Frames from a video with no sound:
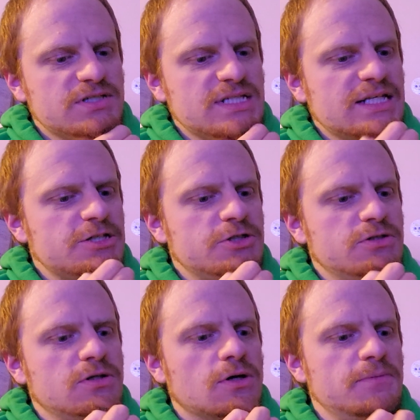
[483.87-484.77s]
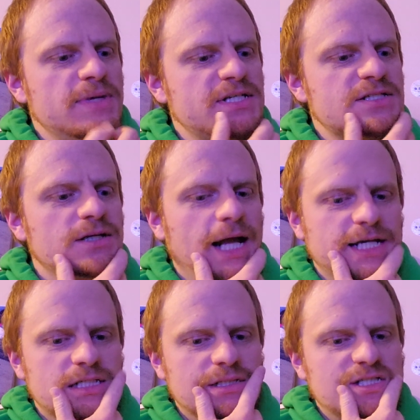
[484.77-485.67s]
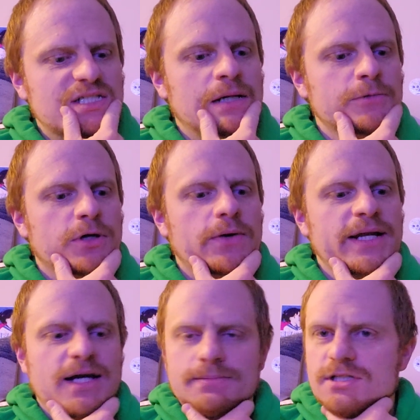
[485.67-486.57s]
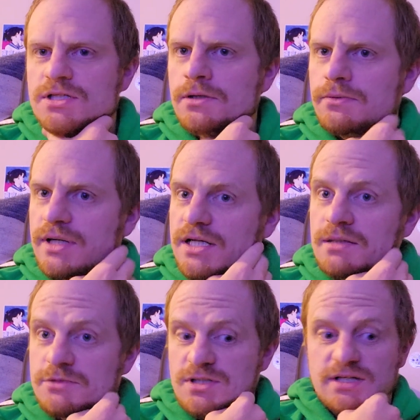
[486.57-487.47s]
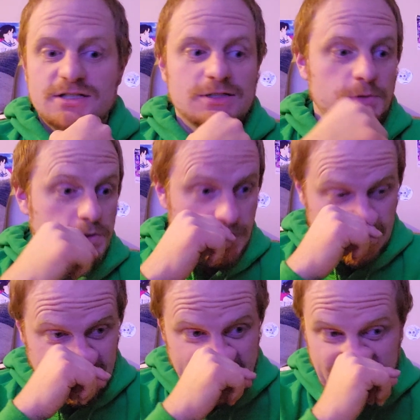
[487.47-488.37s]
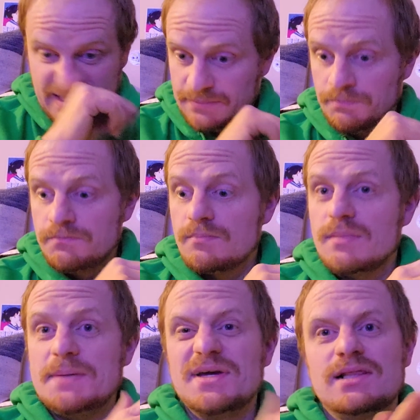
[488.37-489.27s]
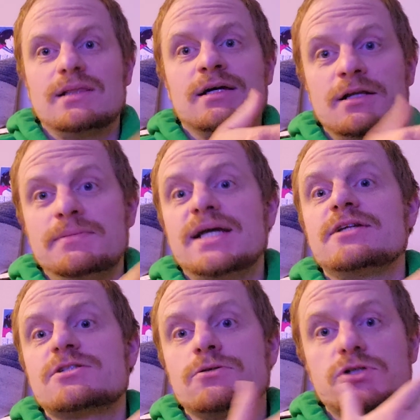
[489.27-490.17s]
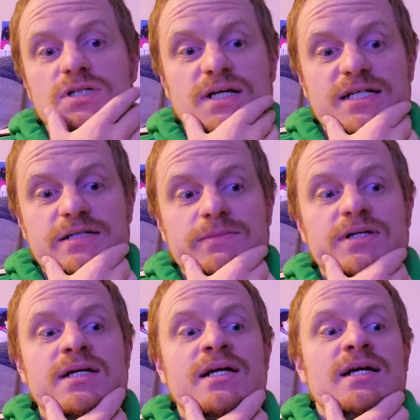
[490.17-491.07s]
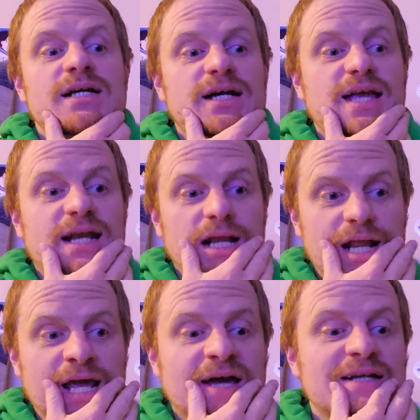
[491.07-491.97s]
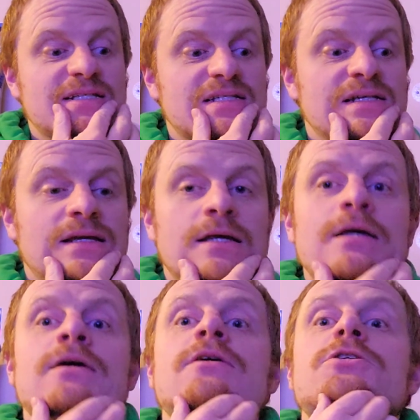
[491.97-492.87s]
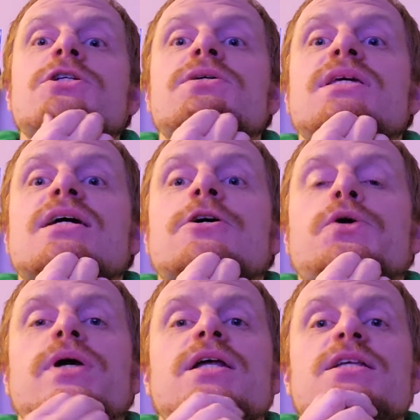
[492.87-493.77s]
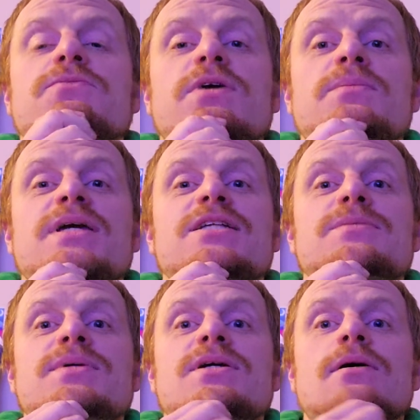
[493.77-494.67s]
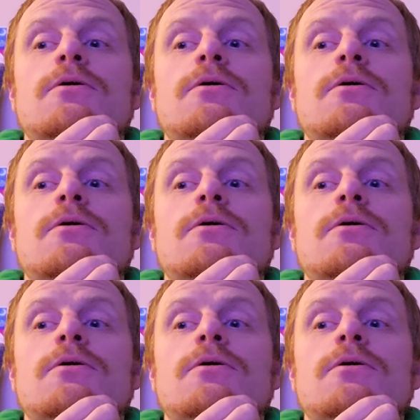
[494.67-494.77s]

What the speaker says: see that Goodman still has some growing up to do when it comes to like socializing, and maybe a little bit in socializing, but again, it adds to the credence of what it means to be